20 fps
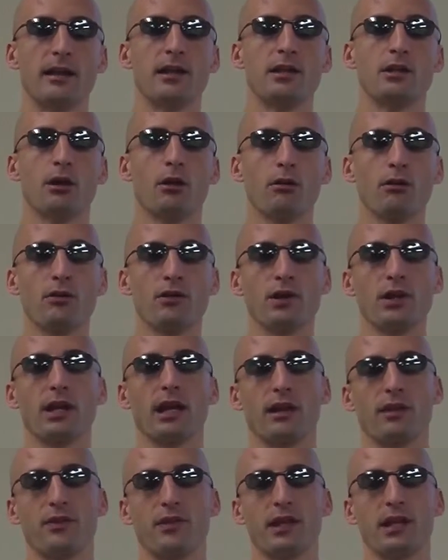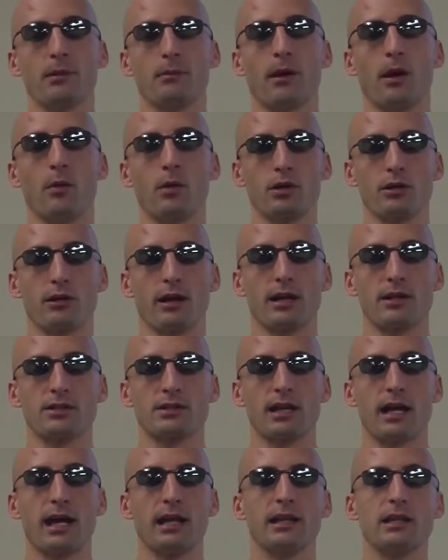The other thing you got to think about when you're
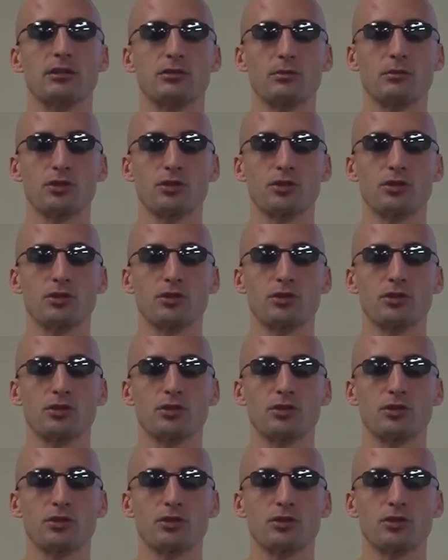outside is